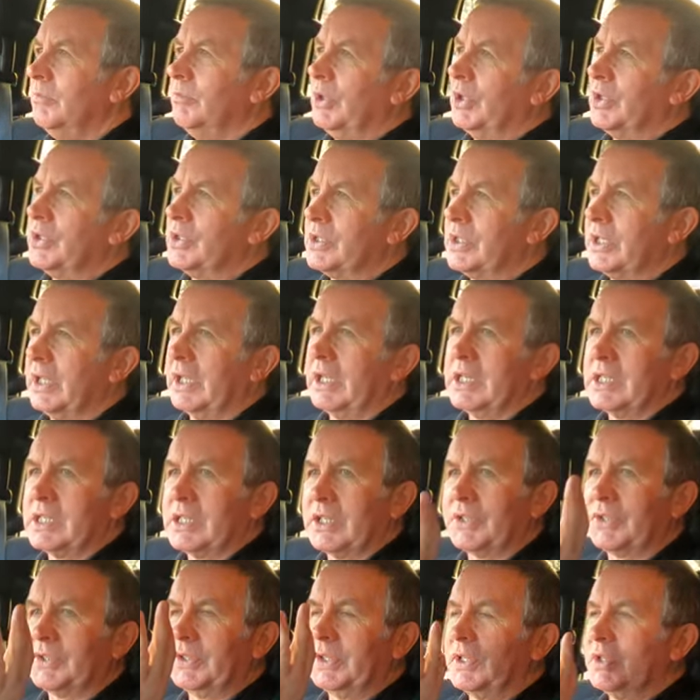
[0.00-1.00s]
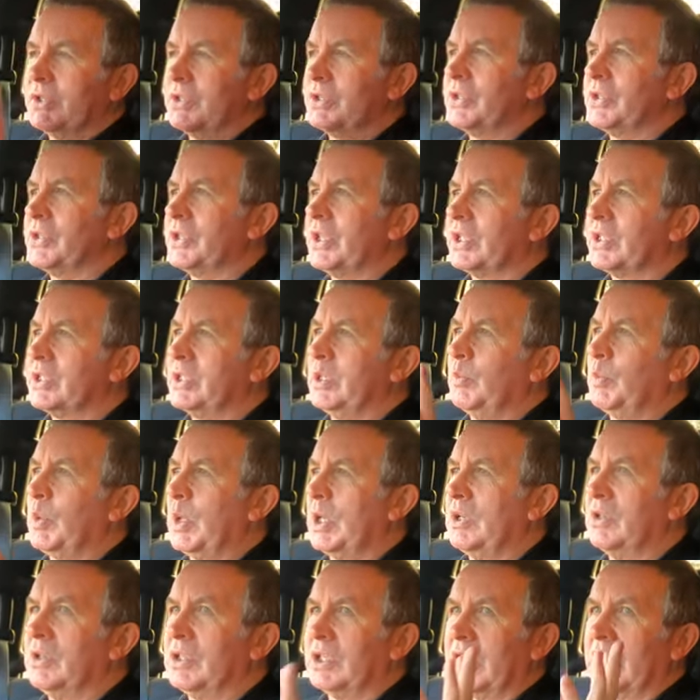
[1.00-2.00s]
But it's a
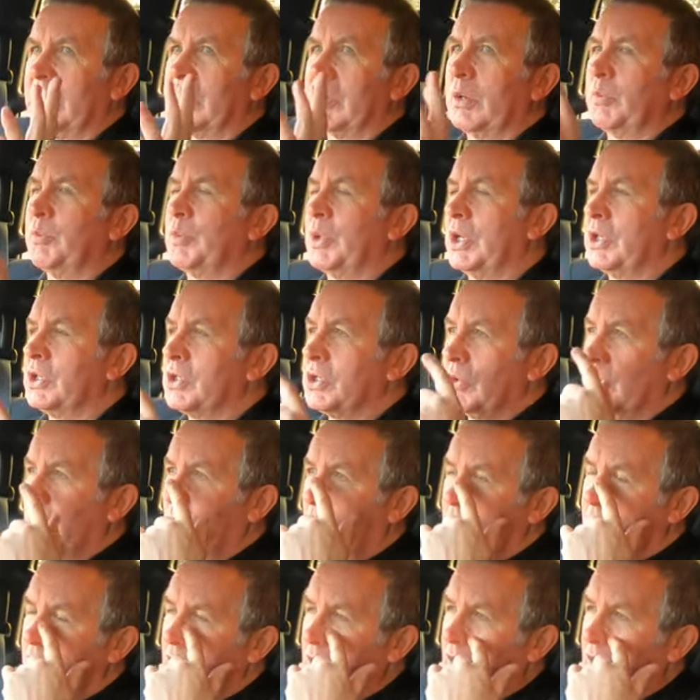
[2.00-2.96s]
360-degree picture when